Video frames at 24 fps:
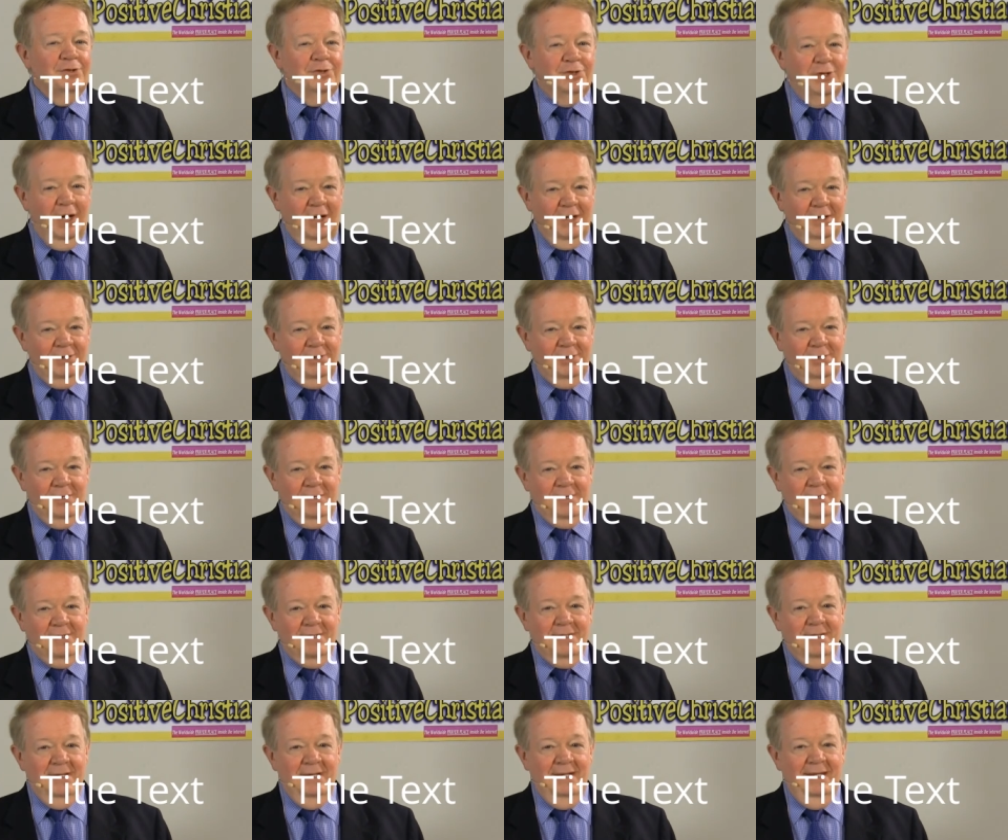
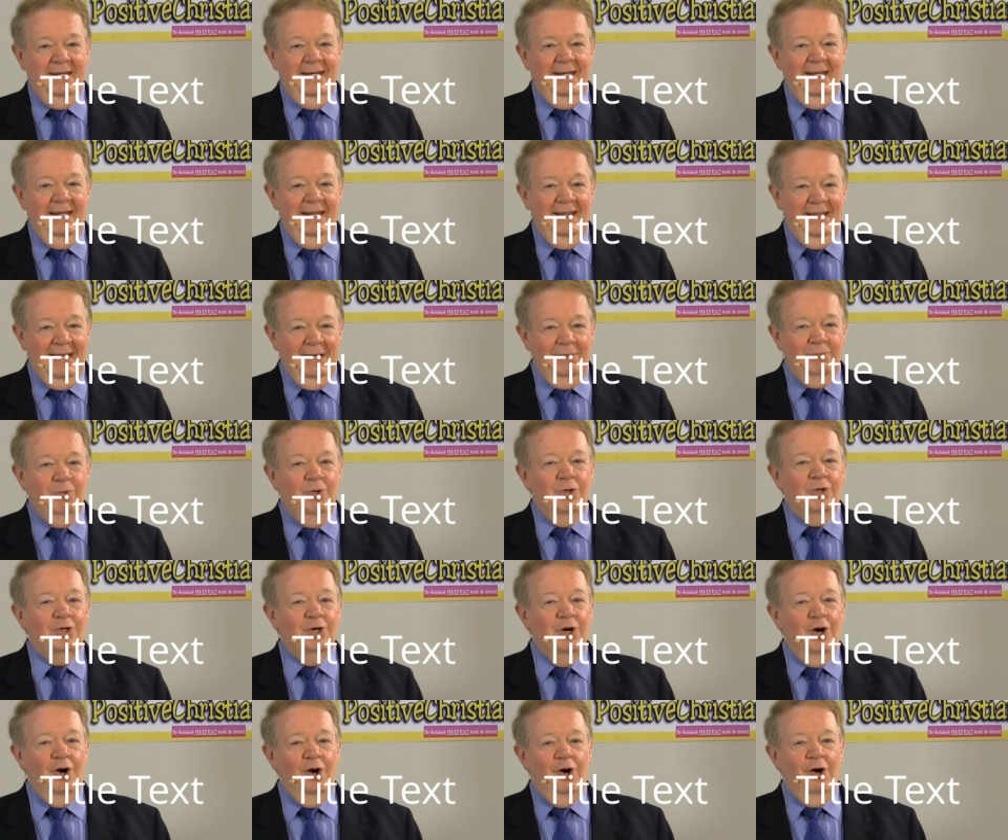junctures that will
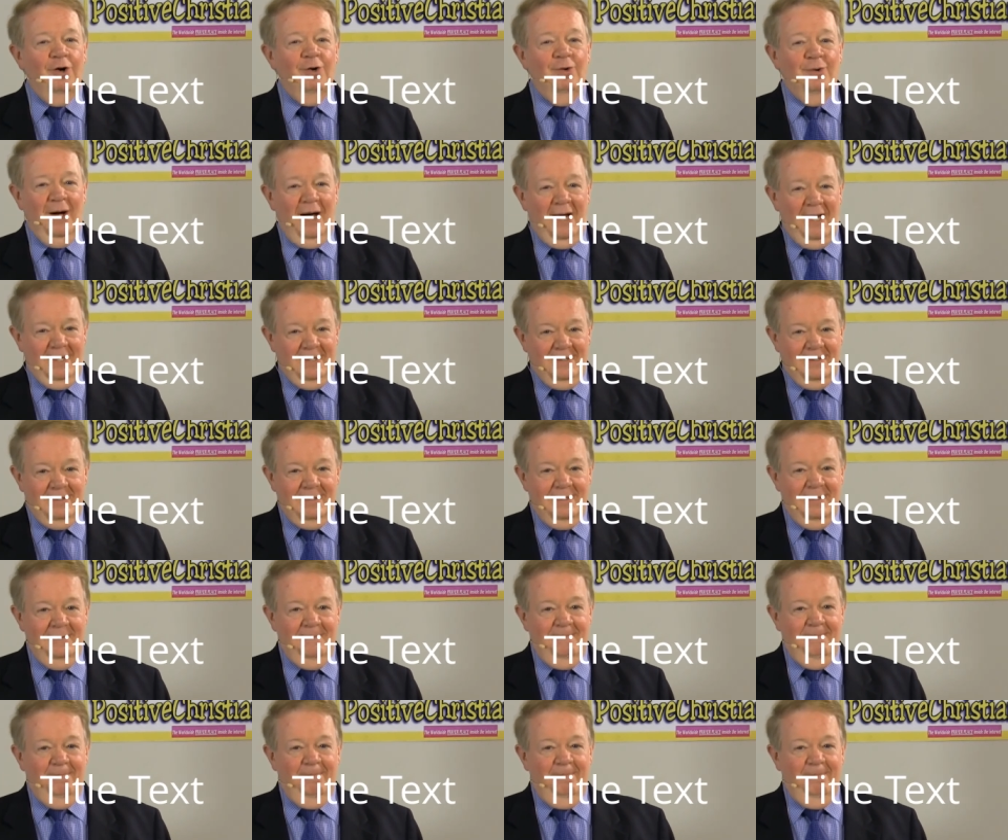call us